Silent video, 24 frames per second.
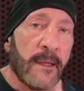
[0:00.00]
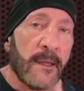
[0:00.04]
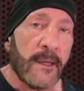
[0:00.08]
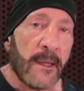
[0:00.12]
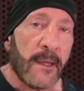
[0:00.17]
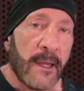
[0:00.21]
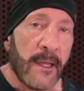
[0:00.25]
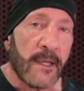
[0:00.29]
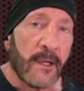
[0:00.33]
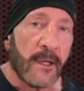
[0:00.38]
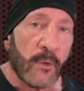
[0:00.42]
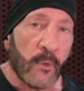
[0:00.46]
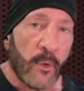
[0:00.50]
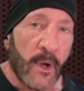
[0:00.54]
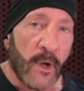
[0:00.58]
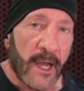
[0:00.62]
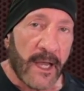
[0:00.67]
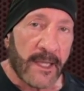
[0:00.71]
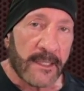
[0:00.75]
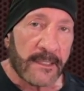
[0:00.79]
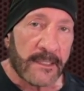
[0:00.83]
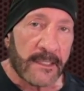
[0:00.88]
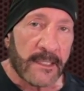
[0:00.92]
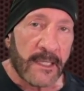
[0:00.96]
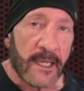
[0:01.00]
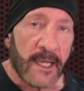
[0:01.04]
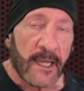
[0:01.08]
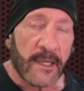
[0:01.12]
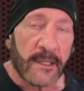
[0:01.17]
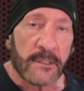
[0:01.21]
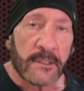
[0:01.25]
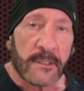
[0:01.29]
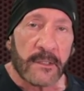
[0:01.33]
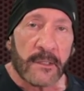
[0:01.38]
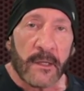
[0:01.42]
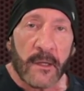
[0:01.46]
In a wide
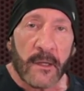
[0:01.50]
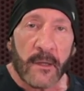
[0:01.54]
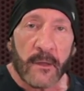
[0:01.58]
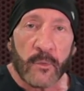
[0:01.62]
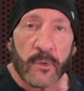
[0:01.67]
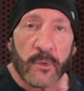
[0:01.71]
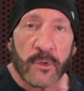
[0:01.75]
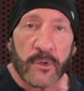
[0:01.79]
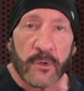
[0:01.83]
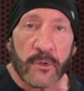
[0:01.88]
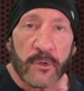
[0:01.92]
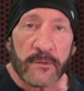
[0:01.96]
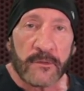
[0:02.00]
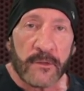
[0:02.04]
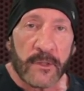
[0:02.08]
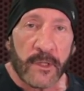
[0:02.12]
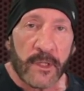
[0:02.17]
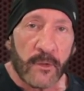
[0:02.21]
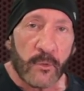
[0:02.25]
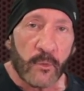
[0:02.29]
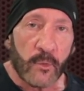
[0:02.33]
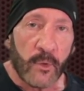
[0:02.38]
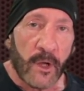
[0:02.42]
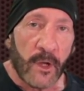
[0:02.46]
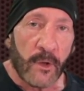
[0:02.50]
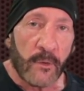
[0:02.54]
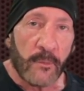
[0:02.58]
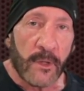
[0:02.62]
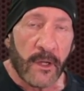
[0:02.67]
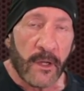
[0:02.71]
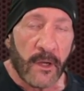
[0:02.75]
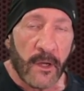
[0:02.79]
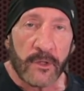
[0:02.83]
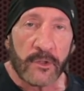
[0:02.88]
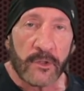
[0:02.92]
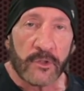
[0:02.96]
stance, with your feet well
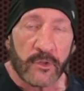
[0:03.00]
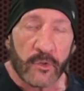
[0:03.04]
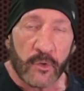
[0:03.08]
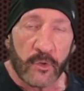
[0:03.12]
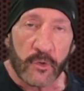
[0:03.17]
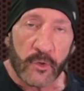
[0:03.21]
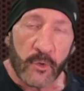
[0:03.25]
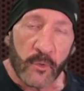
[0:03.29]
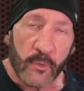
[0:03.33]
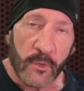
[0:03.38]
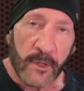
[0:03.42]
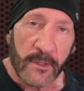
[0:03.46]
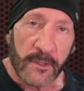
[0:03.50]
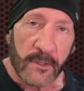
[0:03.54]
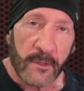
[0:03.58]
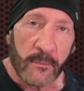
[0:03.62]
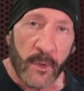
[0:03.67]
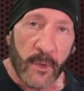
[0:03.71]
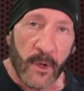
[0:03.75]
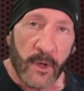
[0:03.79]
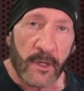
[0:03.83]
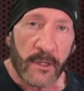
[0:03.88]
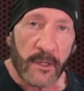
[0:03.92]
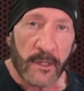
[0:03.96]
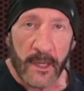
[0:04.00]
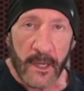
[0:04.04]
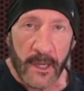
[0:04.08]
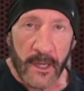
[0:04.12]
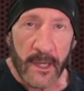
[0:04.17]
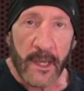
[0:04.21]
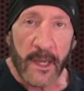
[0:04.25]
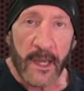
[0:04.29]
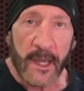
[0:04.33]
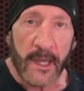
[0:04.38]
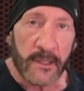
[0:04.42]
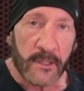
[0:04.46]
beyond shoulder width apart
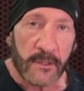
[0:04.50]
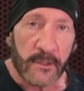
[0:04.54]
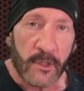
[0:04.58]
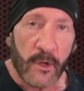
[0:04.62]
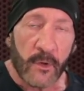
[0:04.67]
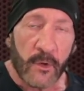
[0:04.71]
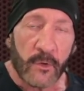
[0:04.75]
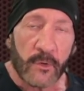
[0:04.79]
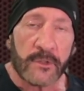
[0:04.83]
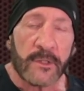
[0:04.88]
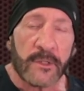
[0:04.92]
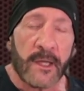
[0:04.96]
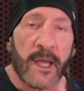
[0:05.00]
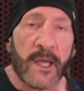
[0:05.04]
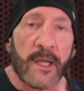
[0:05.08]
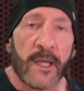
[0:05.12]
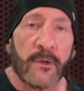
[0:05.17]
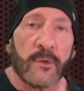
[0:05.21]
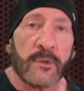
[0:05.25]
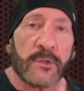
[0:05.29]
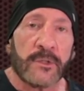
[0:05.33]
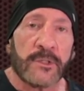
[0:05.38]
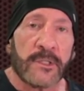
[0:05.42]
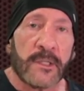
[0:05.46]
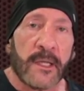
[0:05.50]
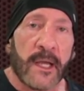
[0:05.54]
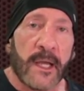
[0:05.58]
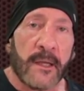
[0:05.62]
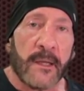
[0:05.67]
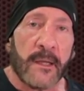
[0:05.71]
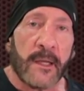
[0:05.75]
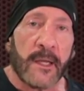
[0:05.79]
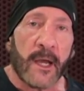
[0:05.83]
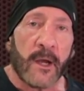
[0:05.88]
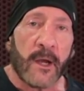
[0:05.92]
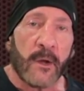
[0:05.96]
and toes angled
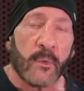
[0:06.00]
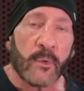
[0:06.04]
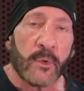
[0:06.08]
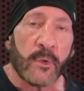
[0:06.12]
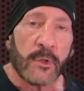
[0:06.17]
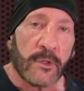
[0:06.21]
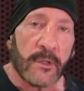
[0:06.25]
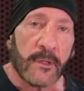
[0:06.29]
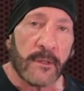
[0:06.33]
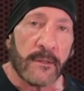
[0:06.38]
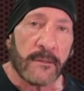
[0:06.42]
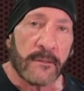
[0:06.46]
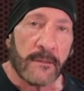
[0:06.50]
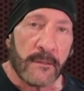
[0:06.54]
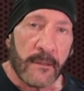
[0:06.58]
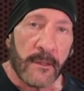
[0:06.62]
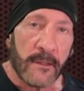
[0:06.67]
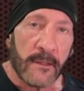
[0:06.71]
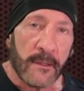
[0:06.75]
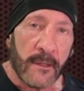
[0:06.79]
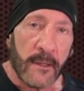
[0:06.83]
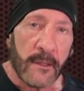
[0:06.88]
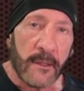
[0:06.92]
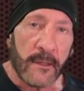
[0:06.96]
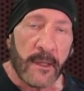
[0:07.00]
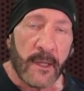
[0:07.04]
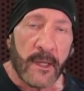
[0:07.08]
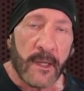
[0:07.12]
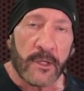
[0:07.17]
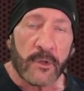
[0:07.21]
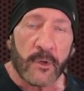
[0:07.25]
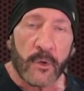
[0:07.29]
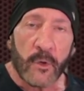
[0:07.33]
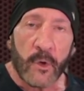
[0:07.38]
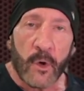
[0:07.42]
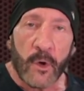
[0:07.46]
slightly outward.
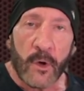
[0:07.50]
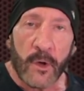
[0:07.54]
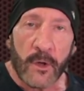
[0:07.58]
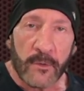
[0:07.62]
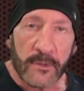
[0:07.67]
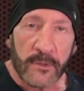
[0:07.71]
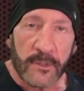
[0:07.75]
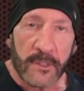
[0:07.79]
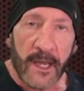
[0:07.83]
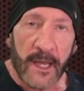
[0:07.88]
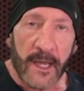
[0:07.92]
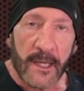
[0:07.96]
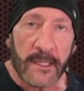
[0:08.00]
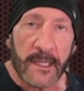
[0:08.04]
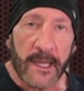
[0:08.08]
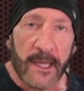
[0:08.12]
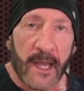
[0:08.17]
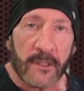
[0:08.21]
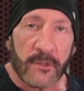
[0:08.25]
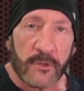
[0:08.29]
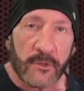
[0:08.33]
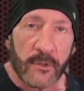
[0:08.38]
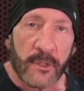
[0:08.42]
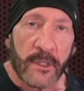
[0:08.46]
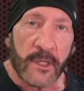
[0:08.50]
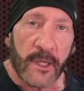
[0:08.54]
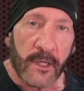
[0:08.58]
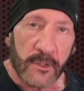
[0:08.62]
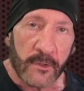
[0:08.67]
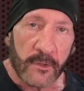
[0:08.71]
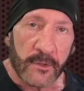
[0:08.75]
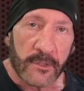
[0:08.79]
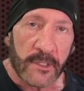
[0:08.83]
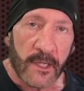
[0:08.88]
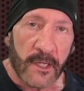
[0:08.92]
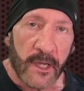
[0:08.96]
Let your arms hang naturally at
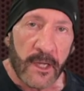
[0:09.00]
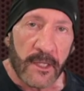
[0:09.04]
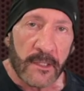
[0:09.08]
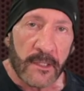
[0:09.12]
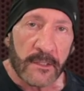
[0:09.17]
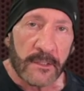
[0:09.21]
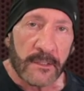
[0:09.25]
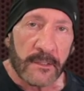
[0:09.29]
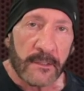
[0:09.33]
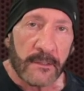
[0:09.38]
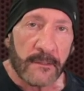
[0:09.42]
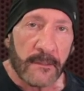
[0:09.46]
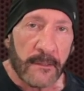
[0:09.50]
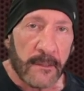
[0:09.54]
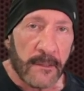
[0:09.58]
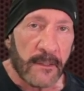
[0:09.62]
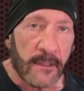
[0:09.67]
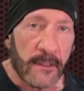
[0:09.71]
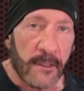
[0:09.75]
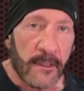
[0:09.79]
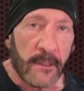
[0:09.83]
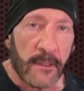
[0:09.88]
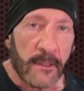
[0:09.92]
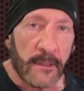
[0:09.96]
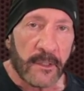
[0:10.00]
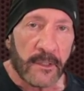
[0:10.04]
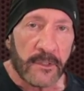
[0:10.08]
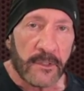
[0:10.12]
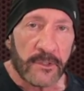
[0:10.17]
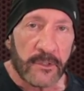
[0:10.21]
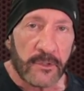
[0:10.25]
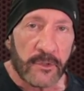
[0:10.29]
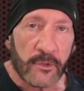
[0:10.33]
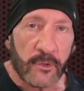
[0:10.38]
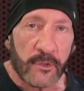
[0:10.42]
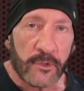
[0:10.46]
your sides. This
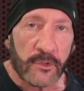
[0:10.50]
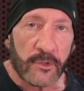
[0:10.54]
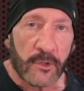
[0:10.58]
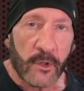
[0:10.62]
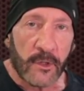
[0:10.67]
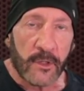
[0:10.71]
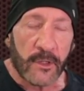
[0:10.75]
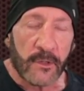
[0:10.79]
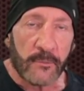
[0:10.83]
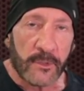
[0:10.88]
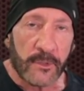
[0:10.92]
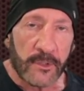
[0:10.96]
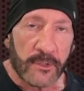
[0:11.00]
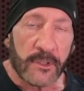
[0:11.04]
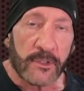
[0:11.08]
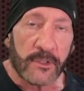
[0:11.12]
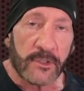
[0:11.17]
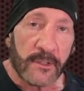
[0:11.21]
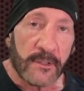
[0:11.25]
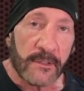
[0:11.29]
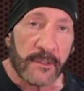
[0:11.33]
is your starting position.